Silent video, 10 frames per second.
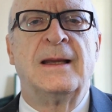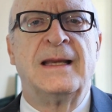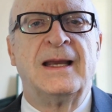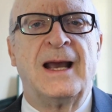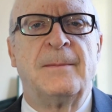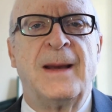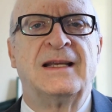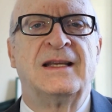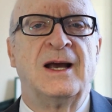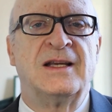that I
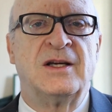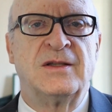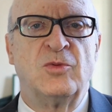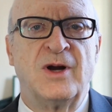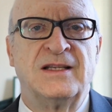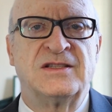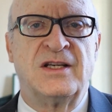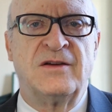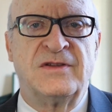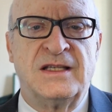massage on the white
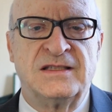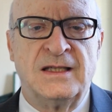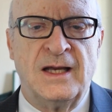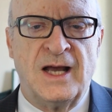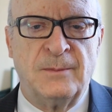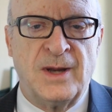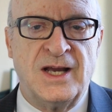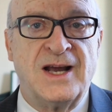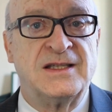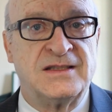surface, among
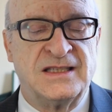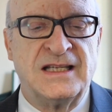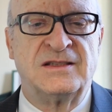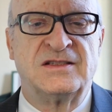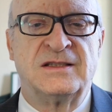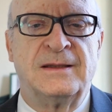other things.